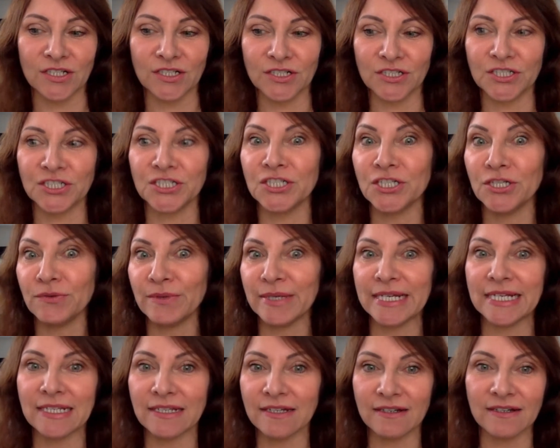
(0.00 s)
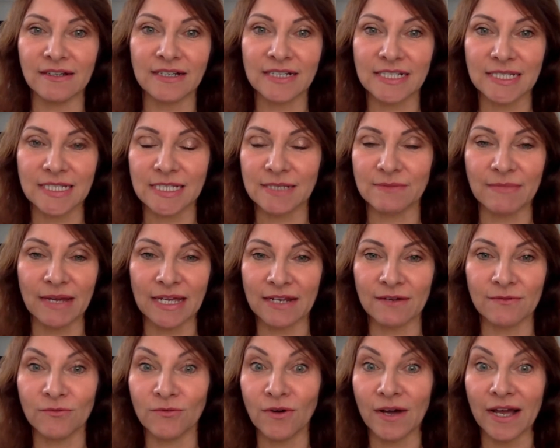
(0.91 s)
dewy look, doesn't
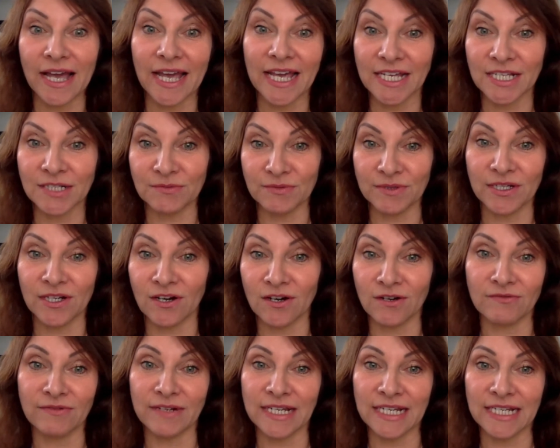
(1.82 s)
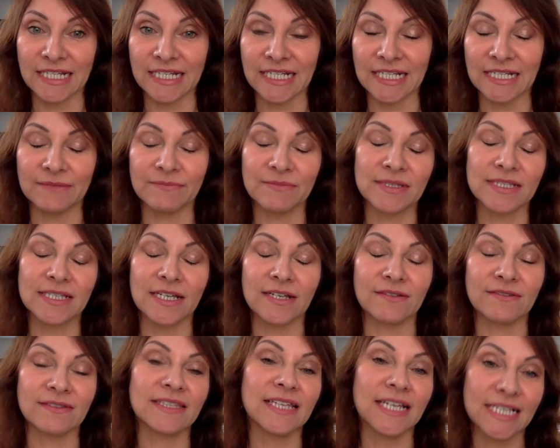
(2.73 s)
matter what age we are really.
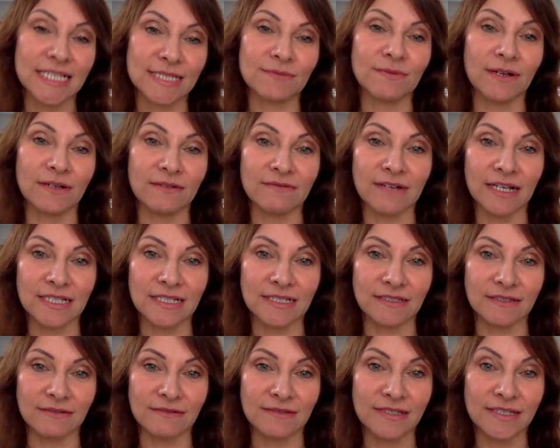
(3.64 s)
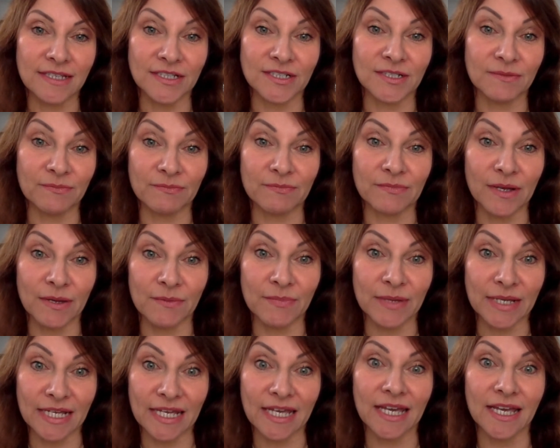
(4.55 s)
So that's why retinol is such a
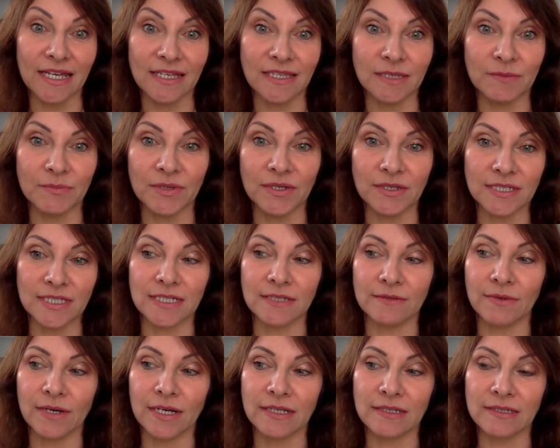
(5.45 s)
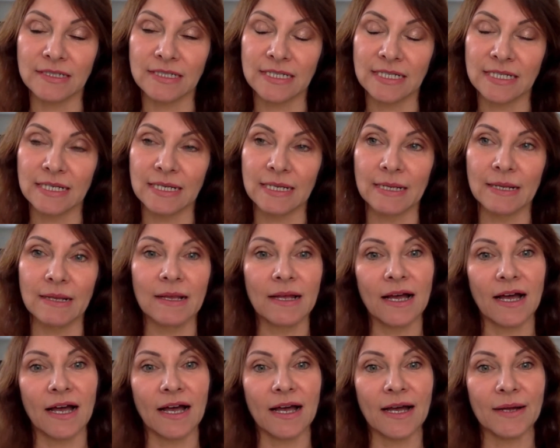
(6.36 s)
big hit in the beauty world.
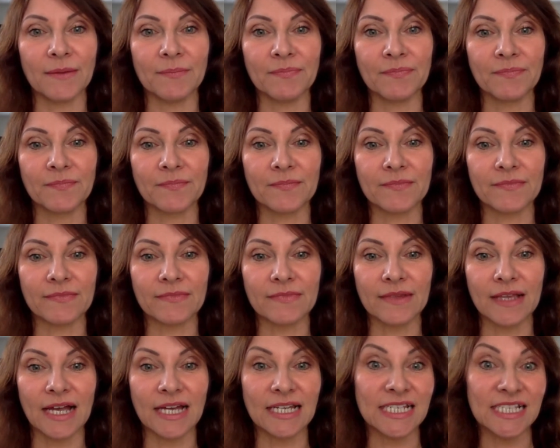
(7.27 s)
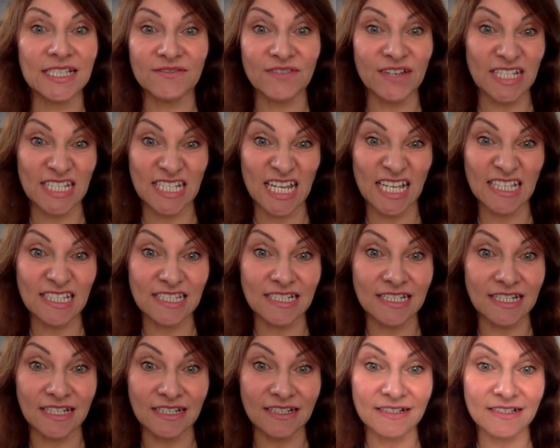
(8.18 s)
And it's
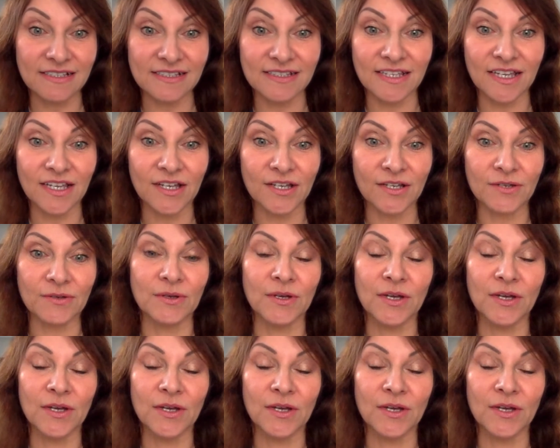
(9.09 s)
fantastic. So